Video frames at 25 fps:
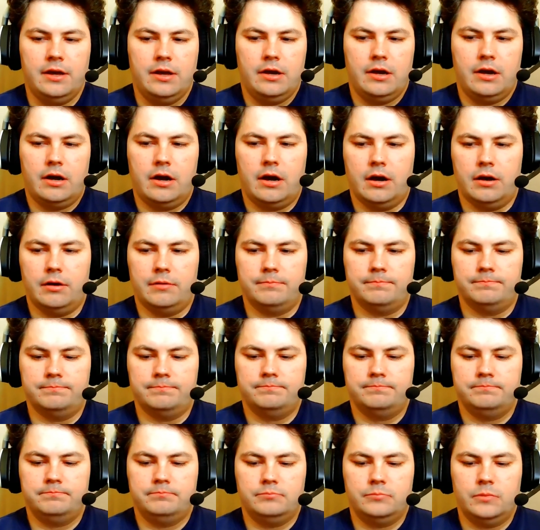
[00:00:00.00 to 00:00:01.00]

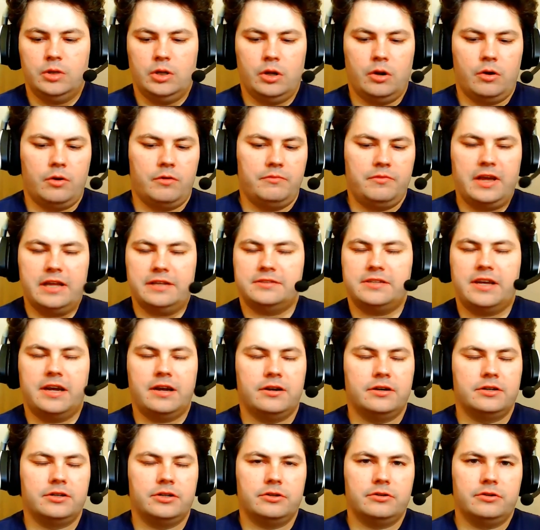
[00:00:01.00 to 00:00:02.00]
advanced
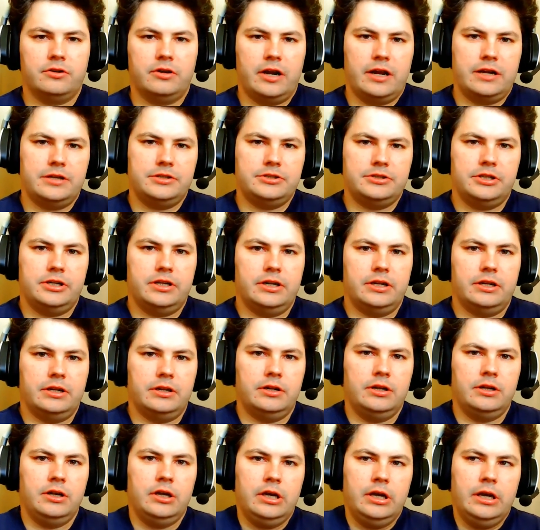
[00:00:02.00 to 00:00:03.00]
character creation
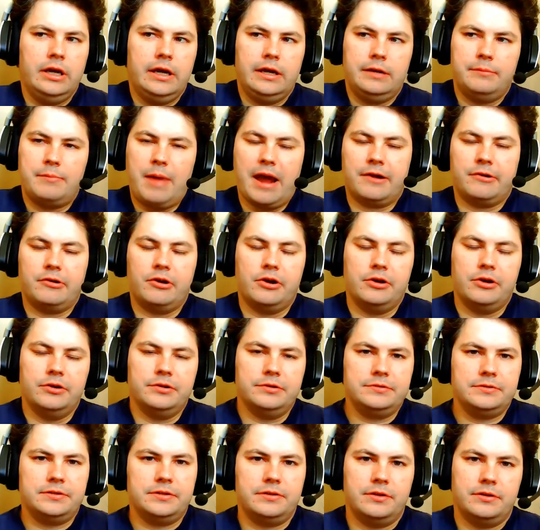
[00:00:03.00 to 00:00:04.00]
and macros
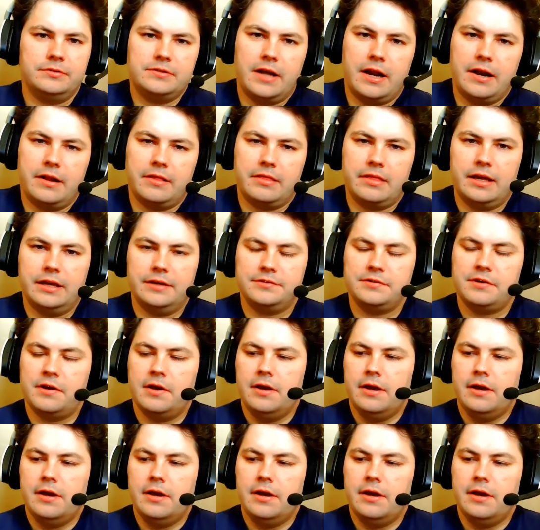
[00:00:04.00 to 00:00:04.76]
and those kind of things.